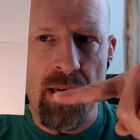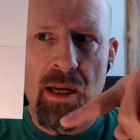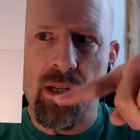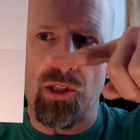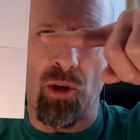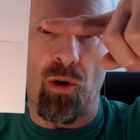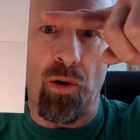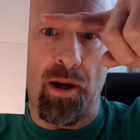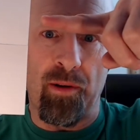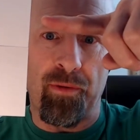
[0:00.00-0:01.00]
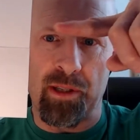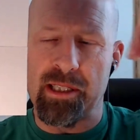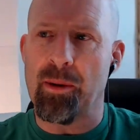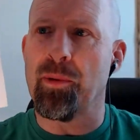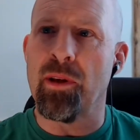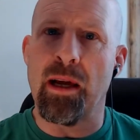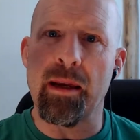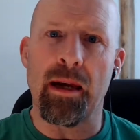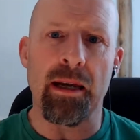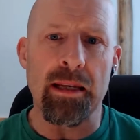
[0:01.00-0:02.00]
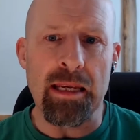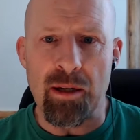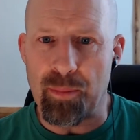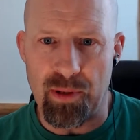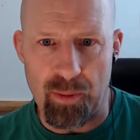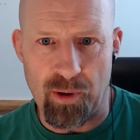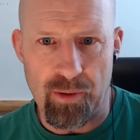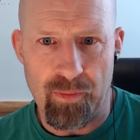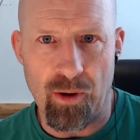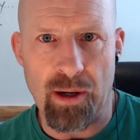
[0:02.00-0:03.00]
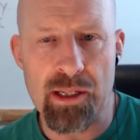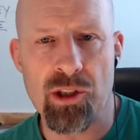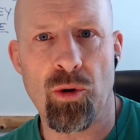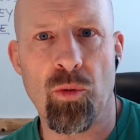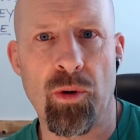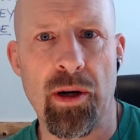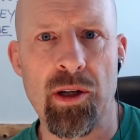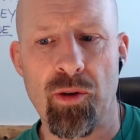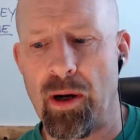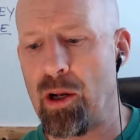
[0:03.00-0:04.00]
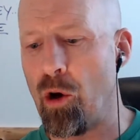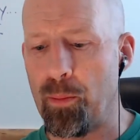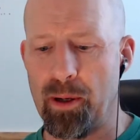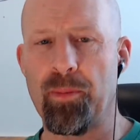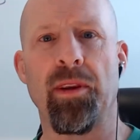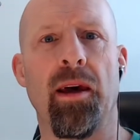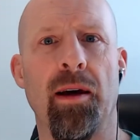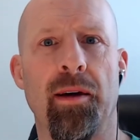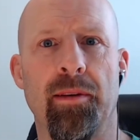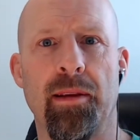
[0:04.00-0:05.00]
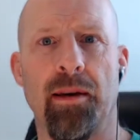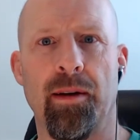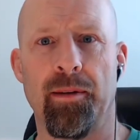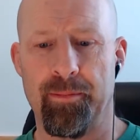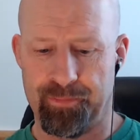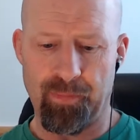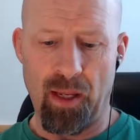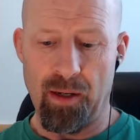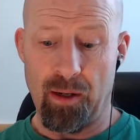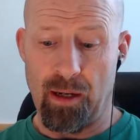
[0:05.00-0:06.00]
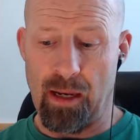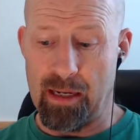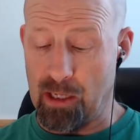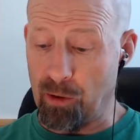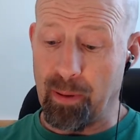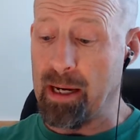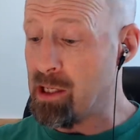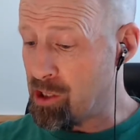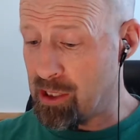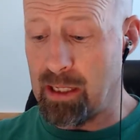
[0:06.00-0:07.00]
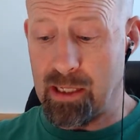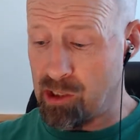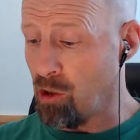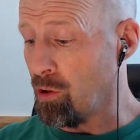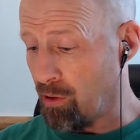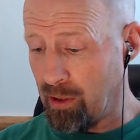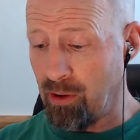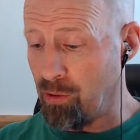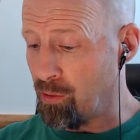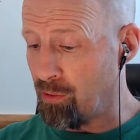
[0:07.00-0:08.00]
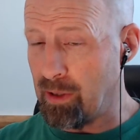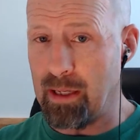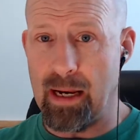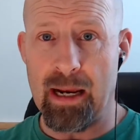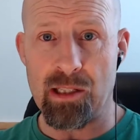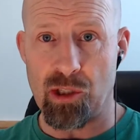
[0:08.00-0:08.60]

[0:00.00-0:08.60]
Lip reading: So, for example, I need a plumber, all right? So what do? I open up the Yellow Pages and I start looking through the ads.